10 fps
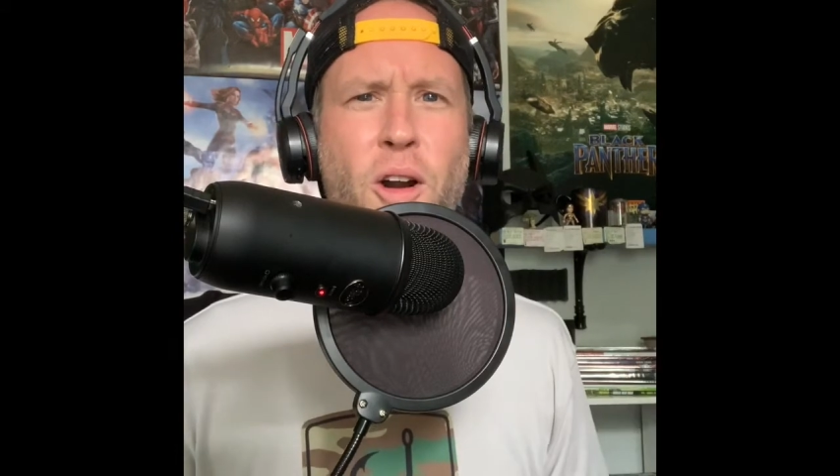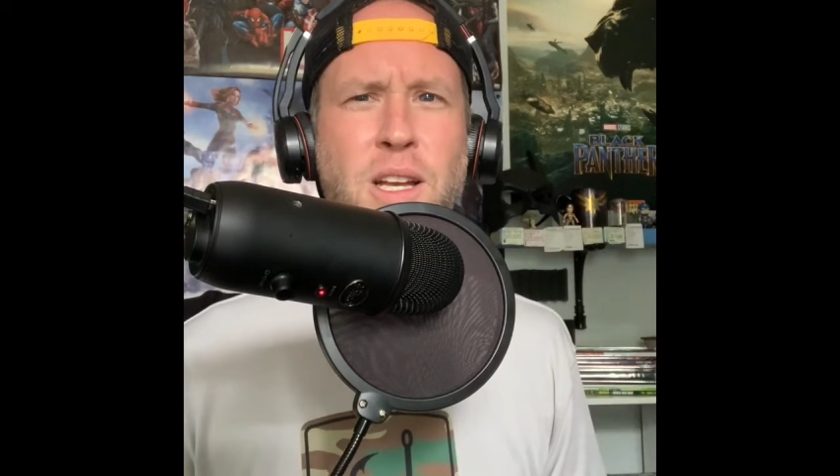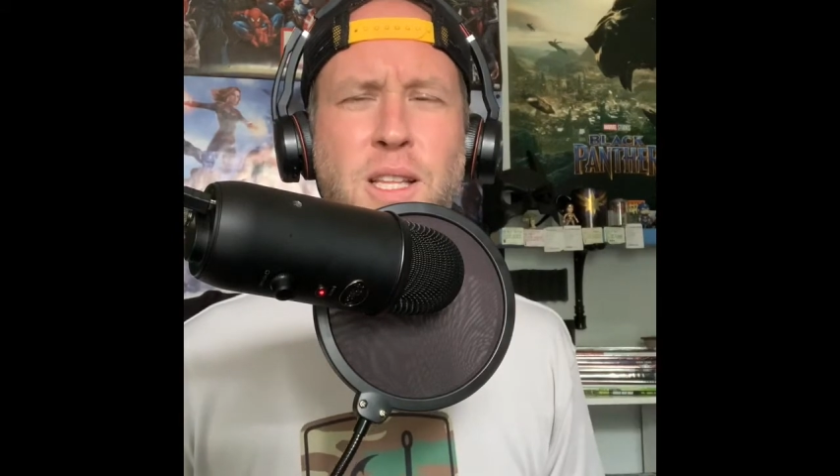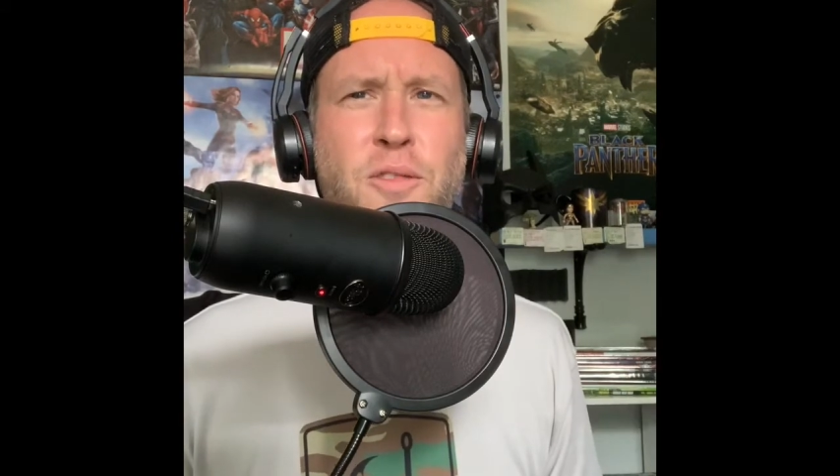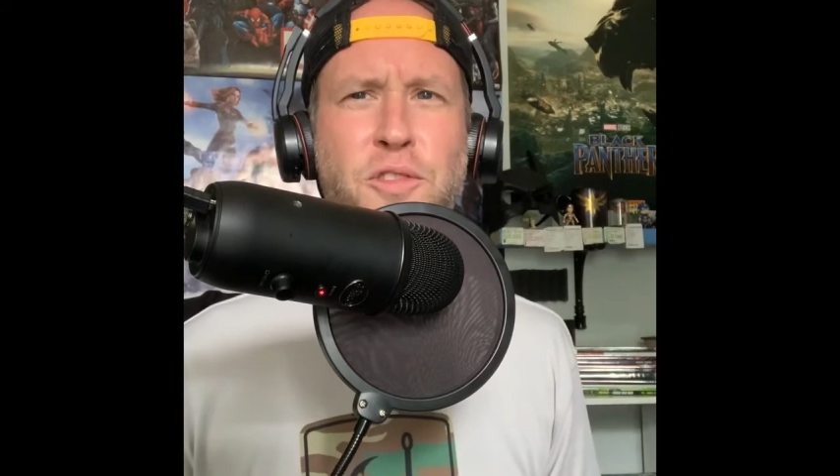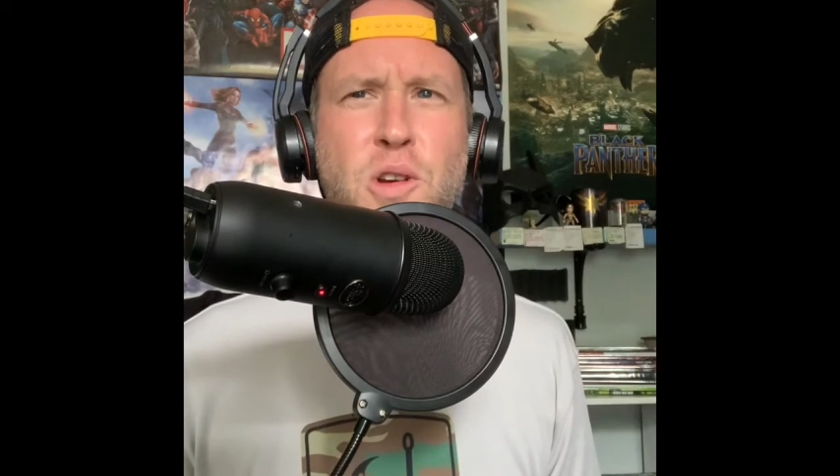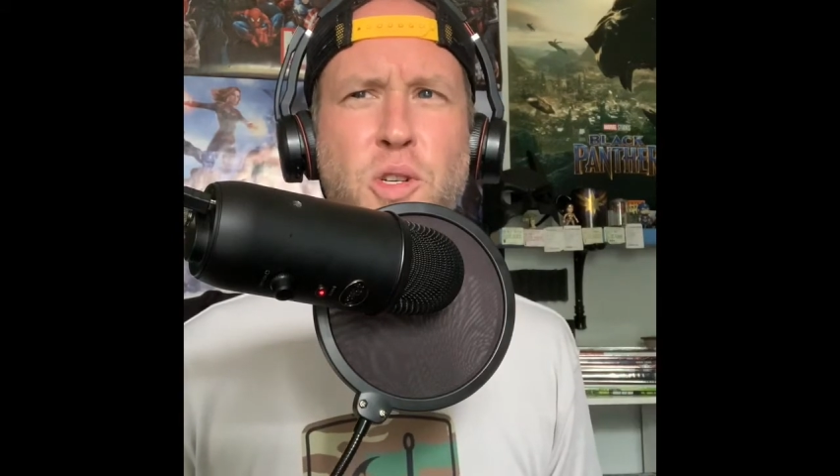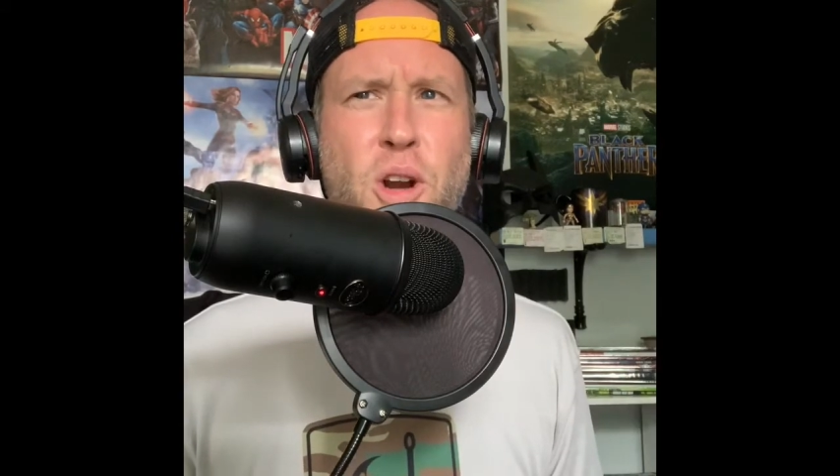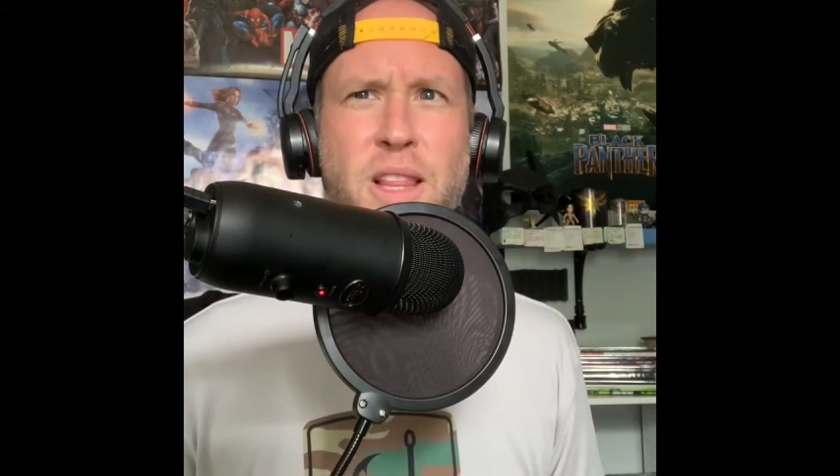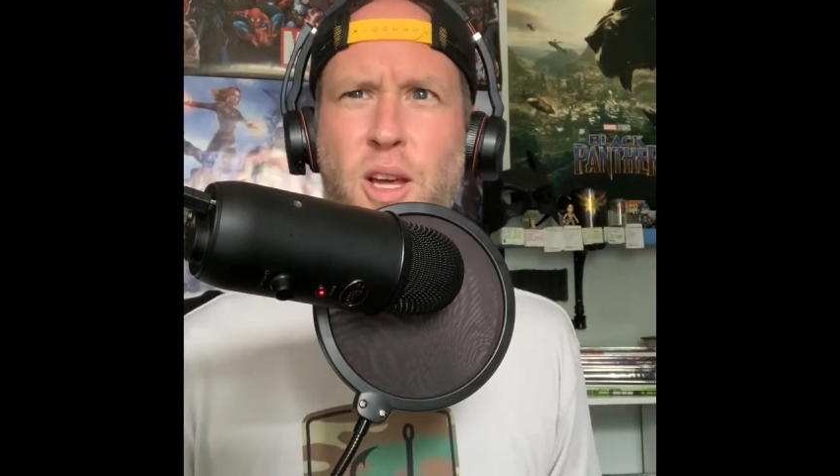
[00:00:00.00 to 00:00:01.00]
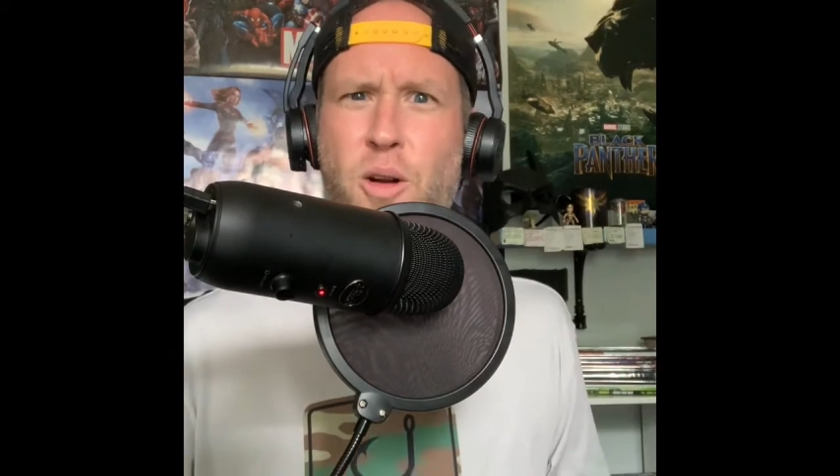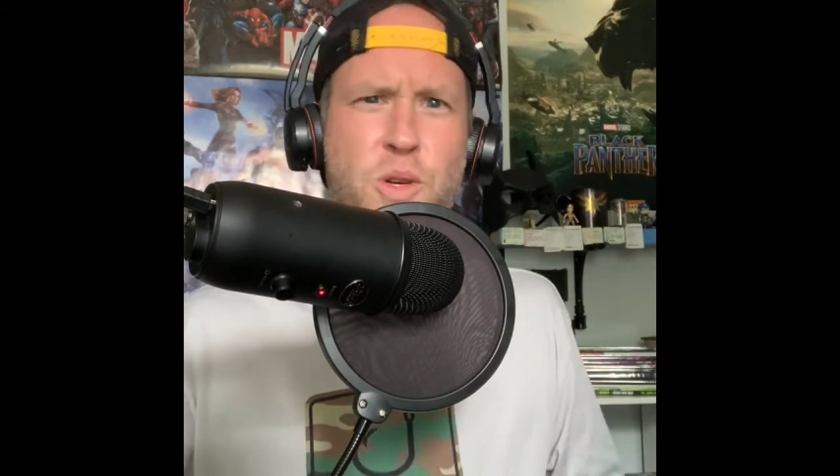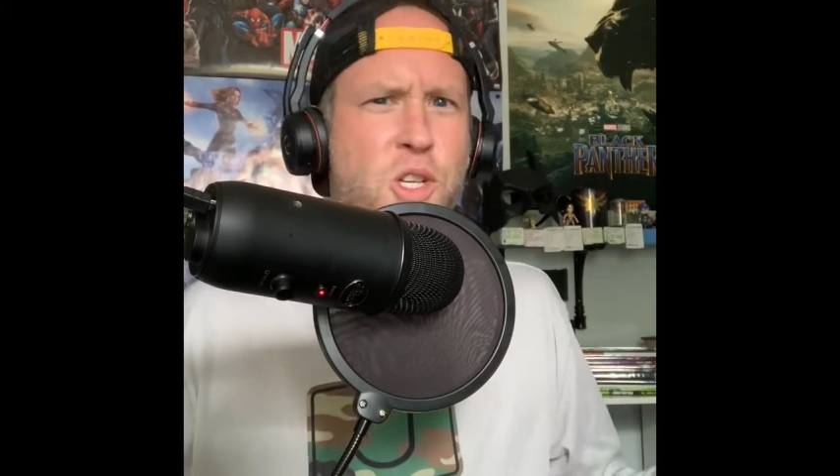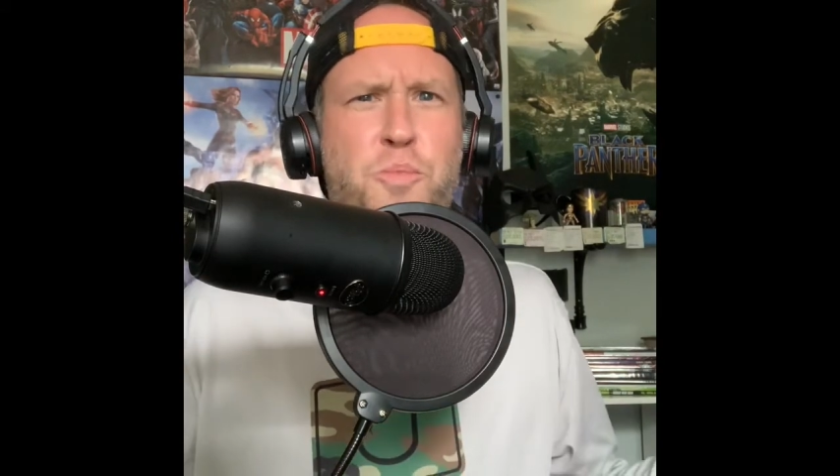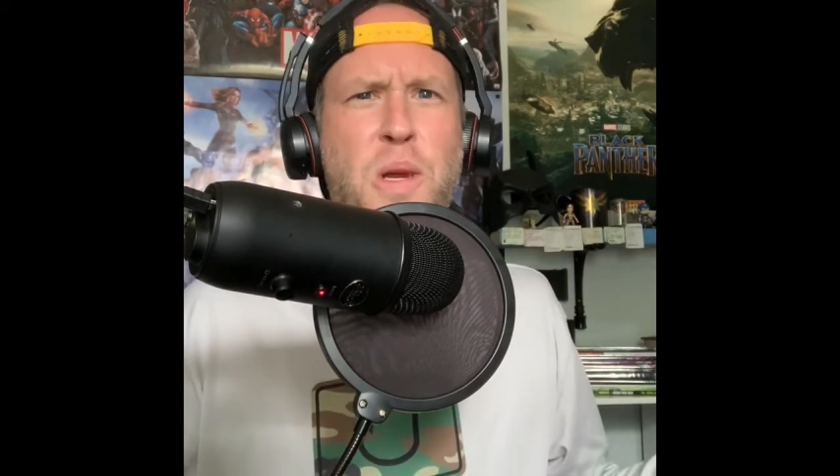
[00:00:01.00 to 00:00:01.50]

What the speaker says: into the future. I thought it would just